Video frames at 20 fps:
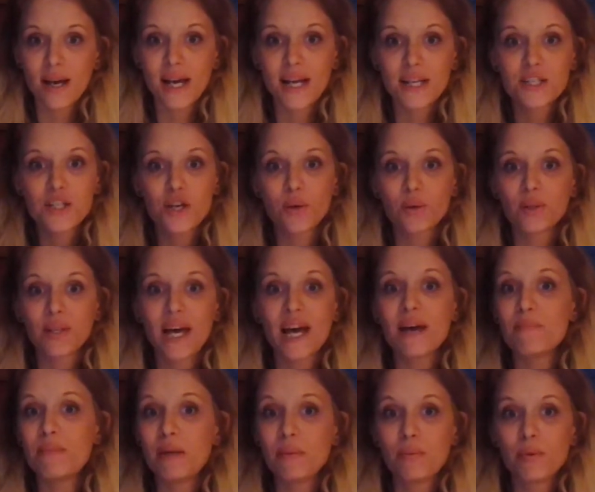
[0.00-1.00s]
I don't
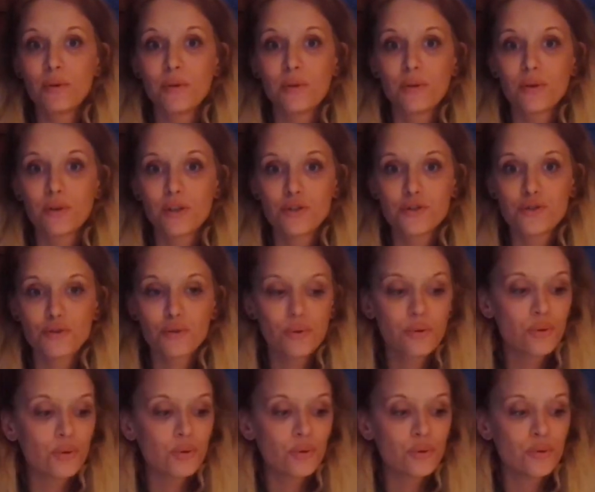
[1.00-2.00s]
let people
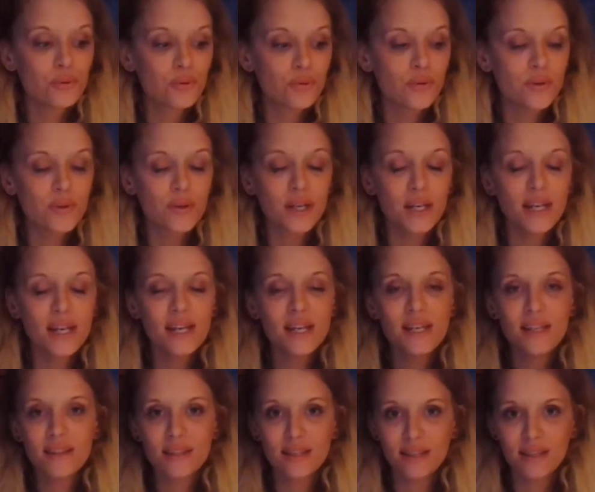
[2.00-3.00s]
control
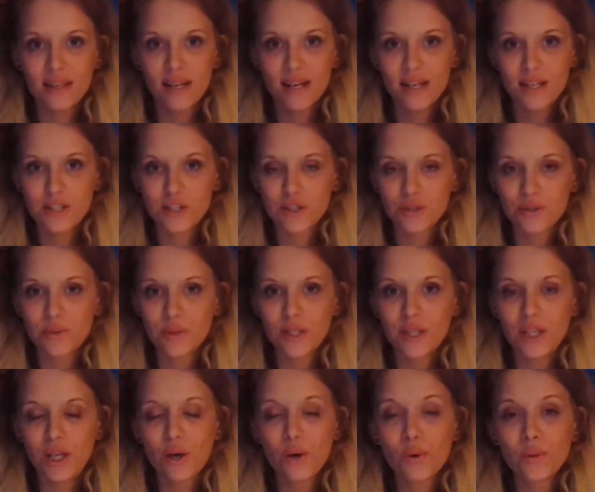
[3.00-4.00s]
anything that I do.
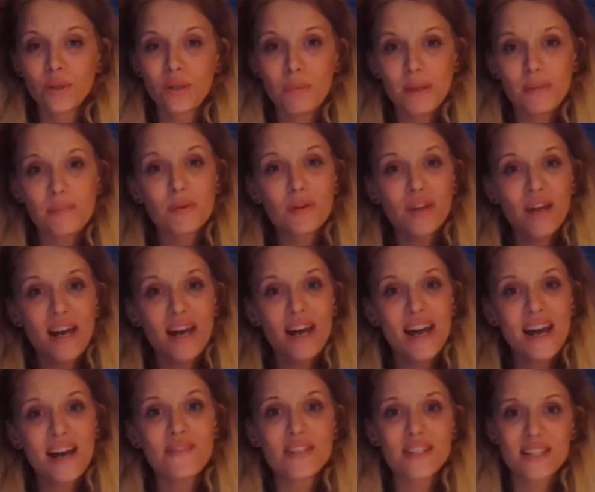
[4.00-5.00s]
And the only people that
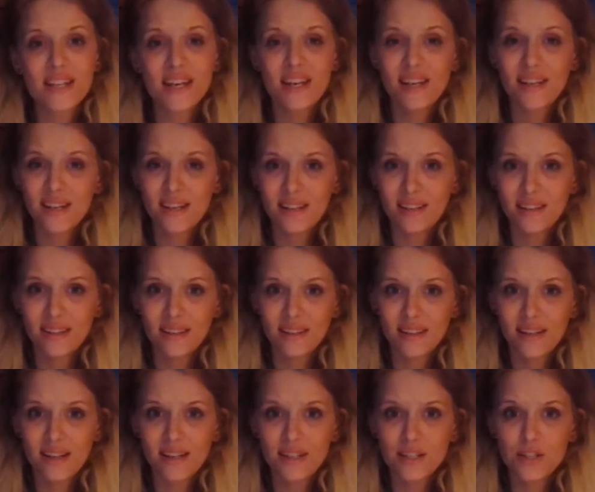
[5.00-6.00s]
have a say in anything
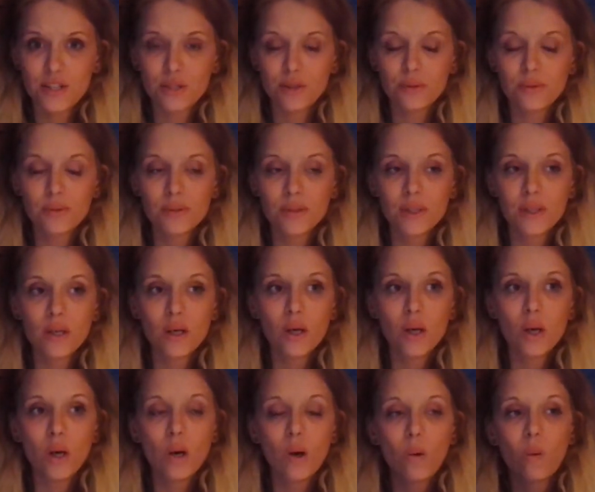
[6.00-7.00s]
that I do,
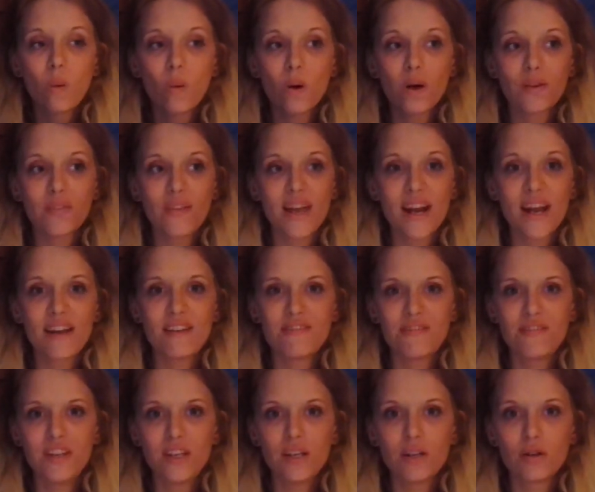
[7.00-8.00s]
or that I
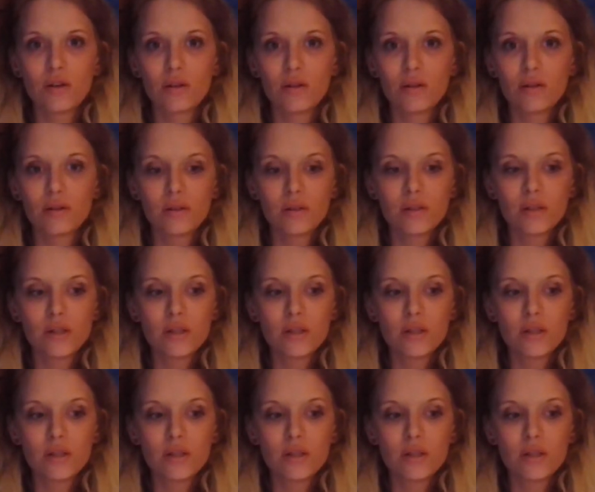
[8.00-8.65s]
feel